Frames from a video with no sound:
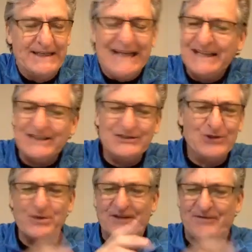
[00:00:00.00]
And I didn't
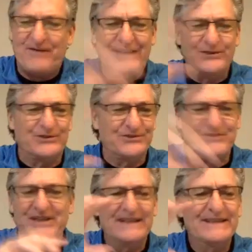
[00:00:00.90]
know that
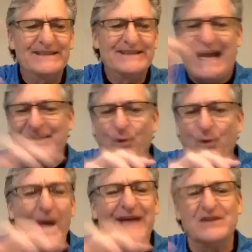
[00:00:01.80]
fighters kind of
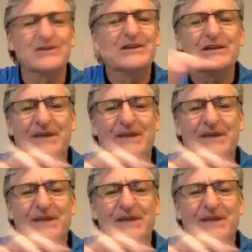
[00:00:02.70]
went a little